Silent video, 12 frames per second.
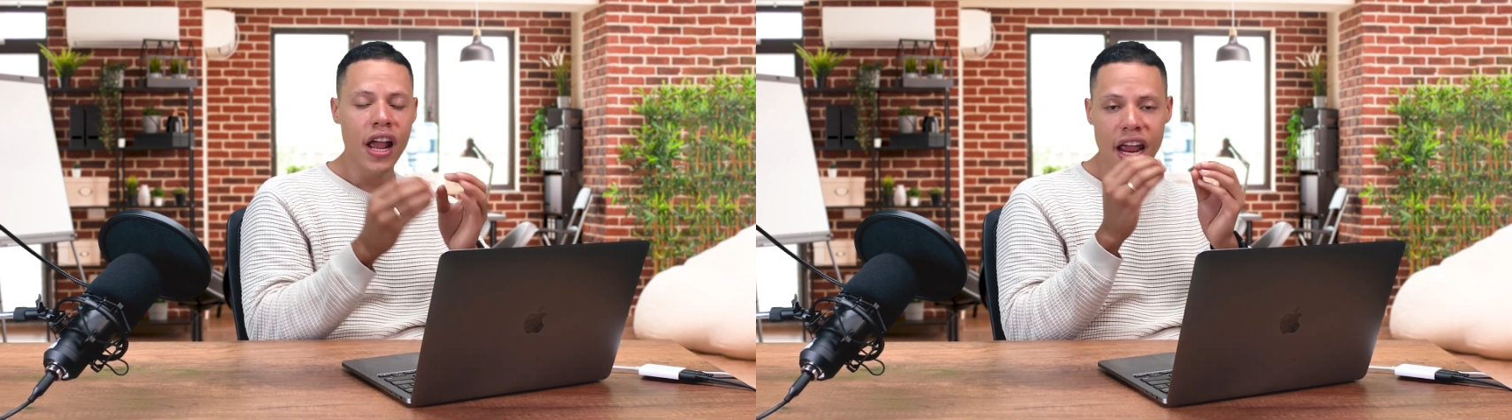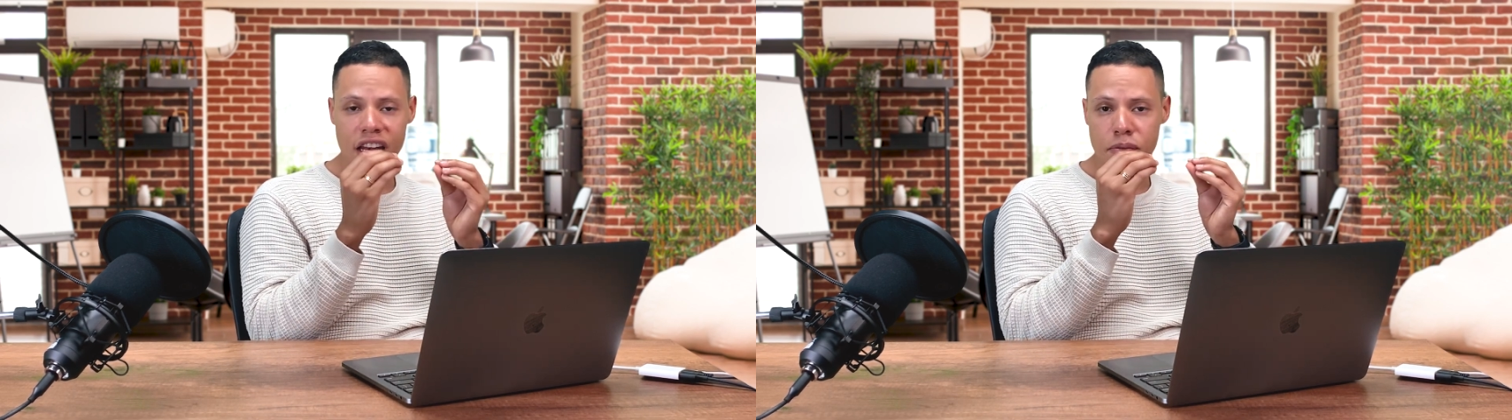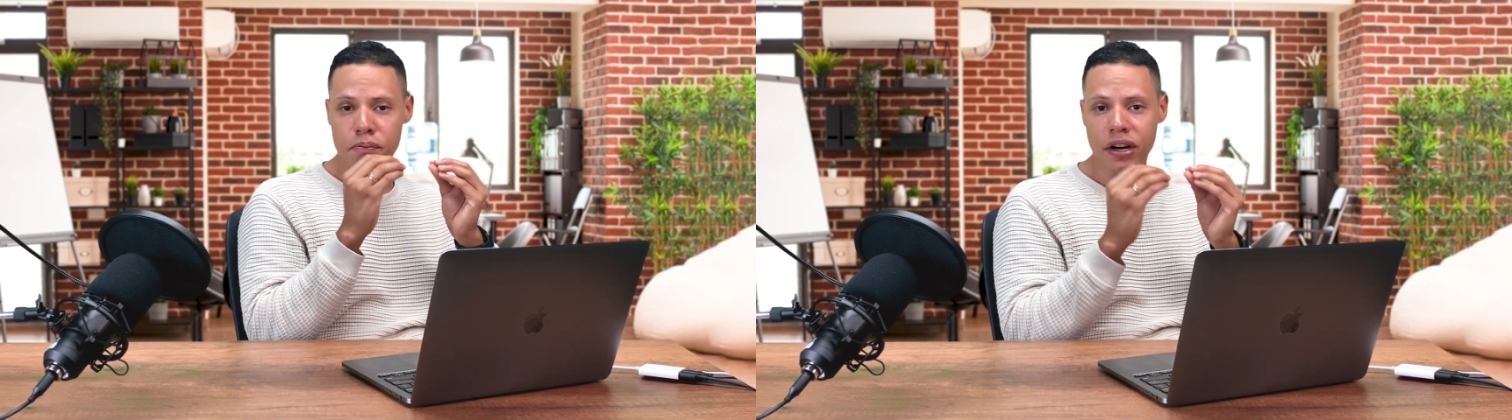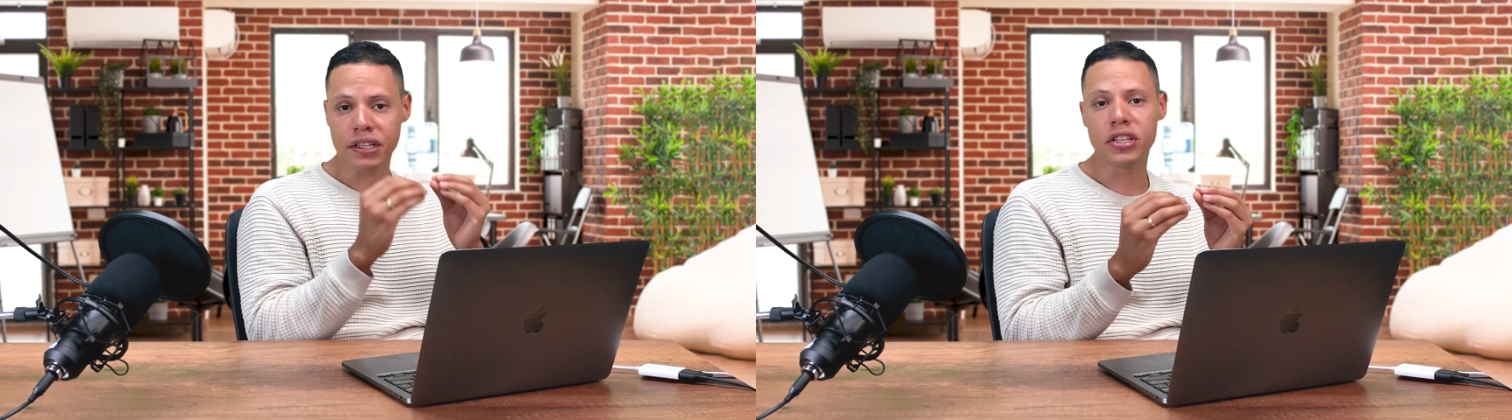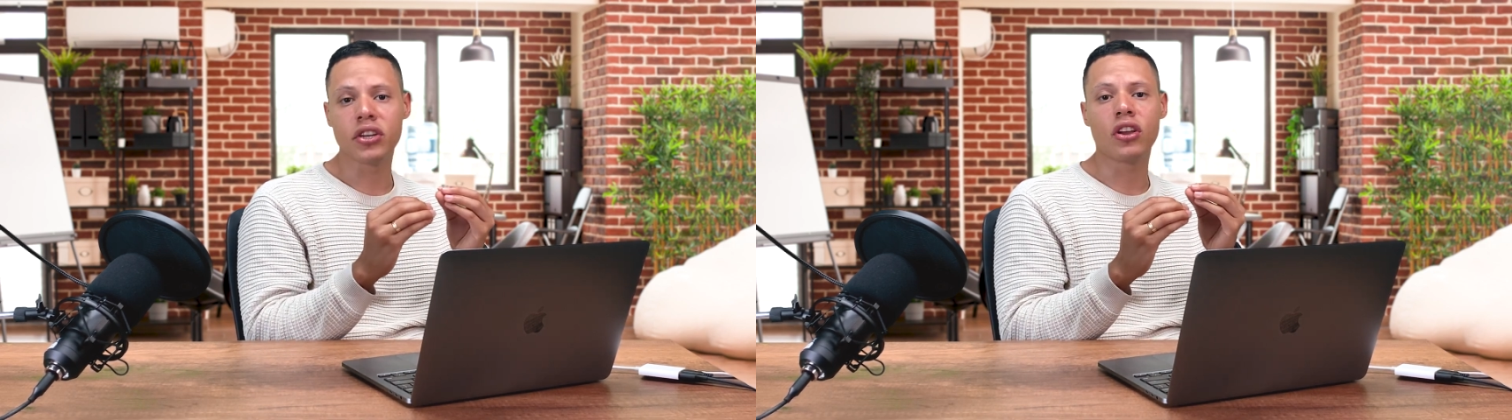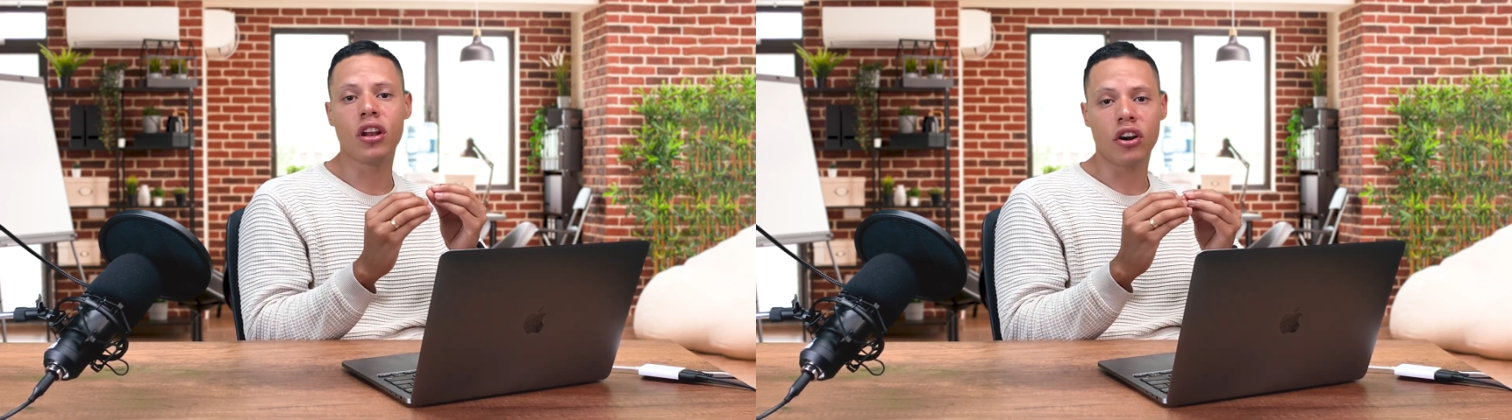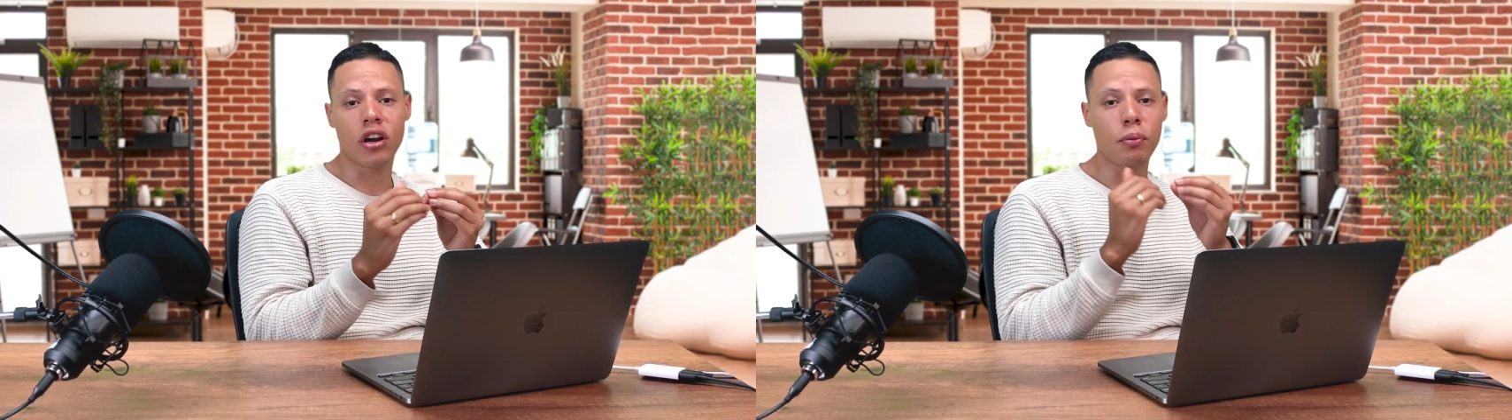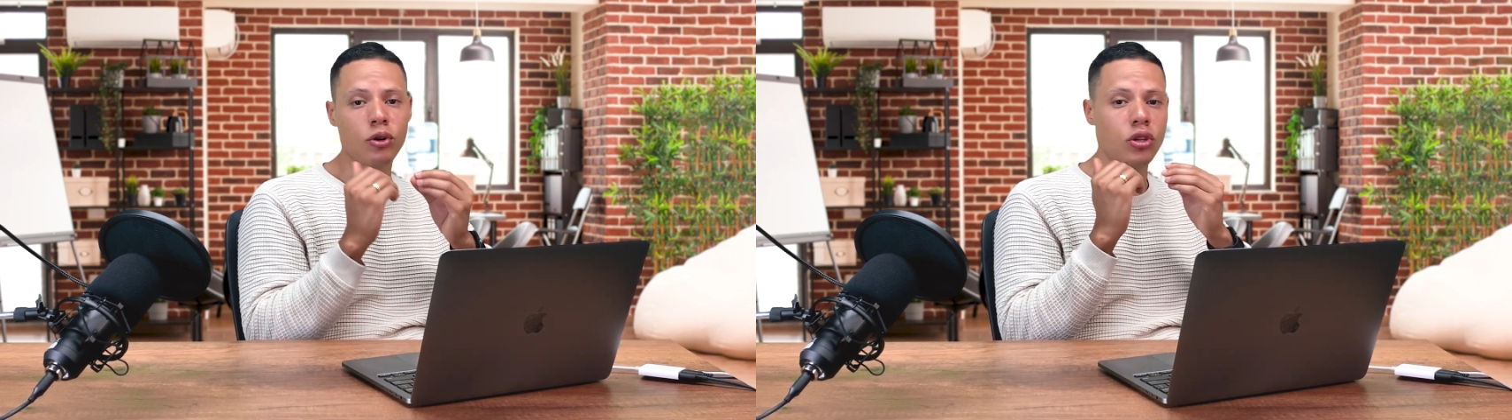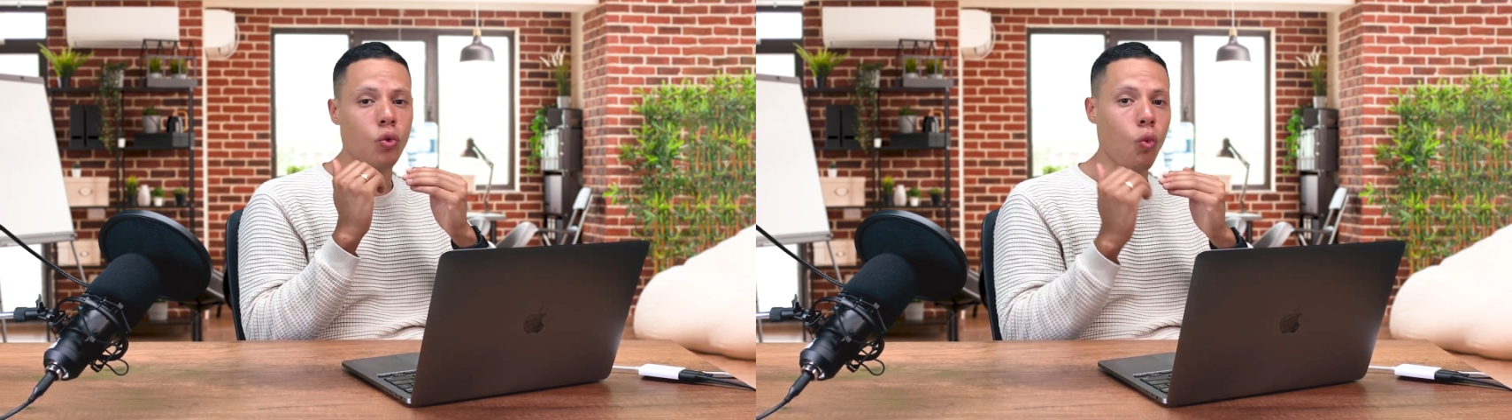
and in particular about the